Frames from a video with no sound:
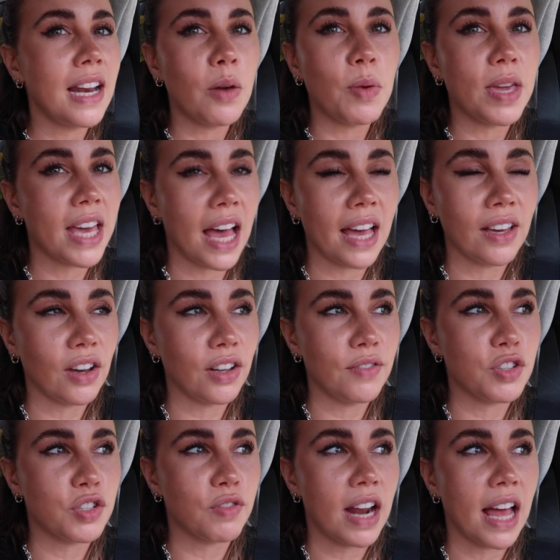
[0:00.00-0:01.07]
like we can kind of
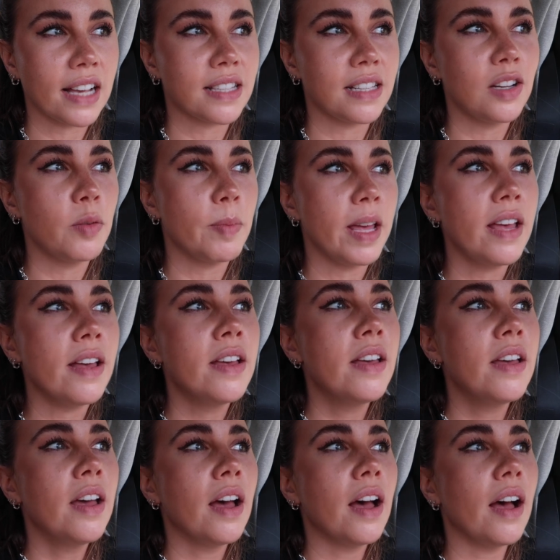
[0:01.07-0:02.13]
just relax a little bit,
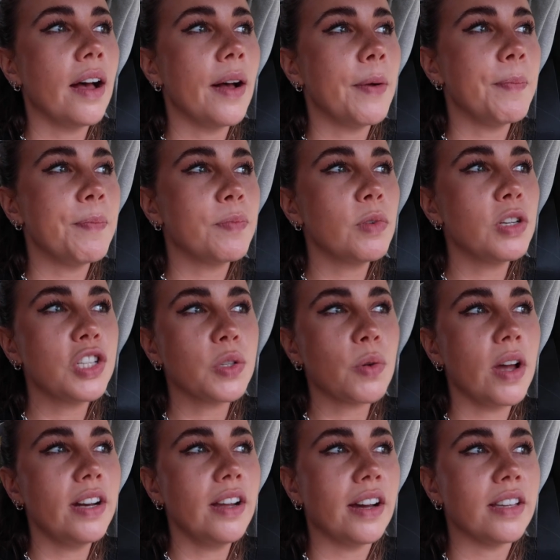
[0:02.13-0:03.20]
which is
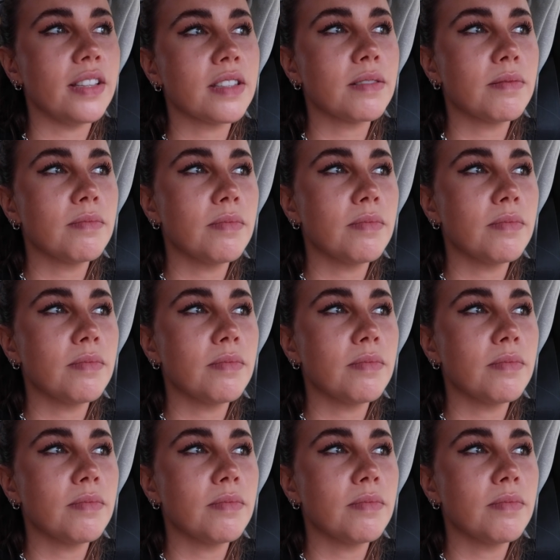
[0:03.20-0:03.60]
quite nice.